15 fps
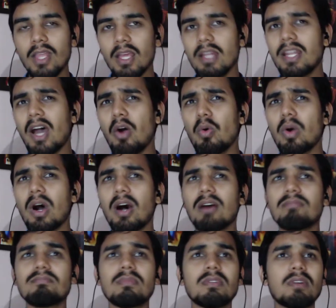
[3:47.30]
Now,
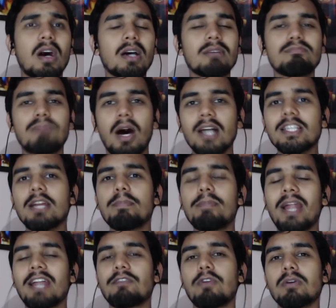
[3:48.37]
other
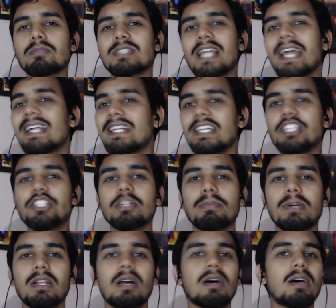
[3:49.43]
platforms like
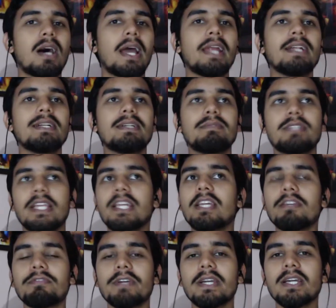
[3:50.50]
Teachable and
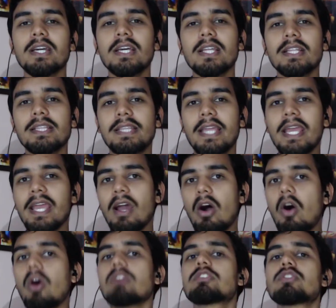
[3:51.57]
Thinkific, they
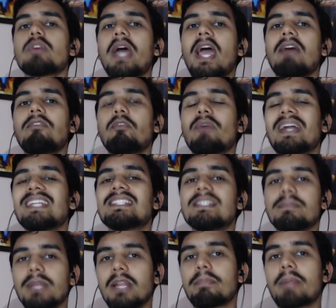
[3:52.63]
also have a very
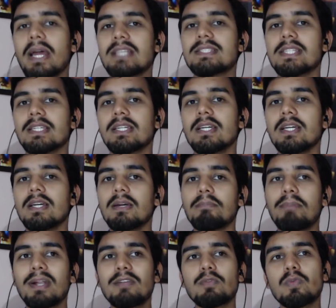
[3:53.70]
similar pricing.
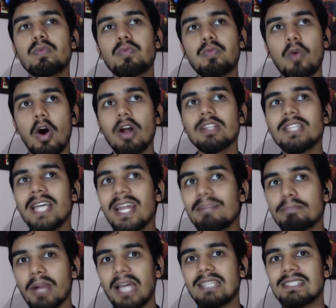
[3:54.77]
But for
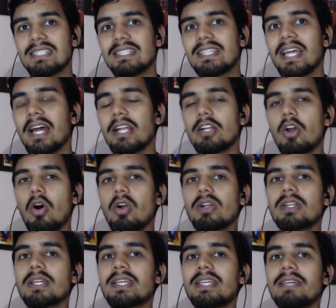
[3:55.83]
that pricing, they are
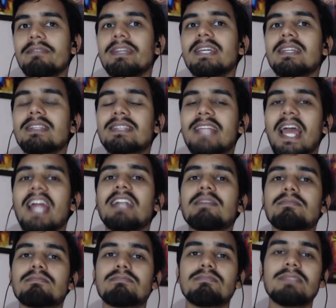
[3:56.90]
not giving
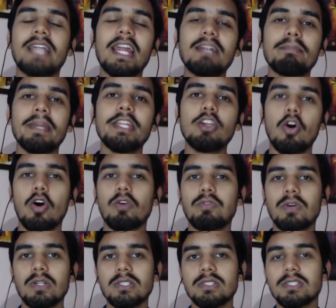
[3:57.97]
that many
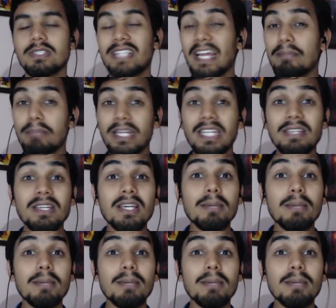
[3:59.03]
offers, that many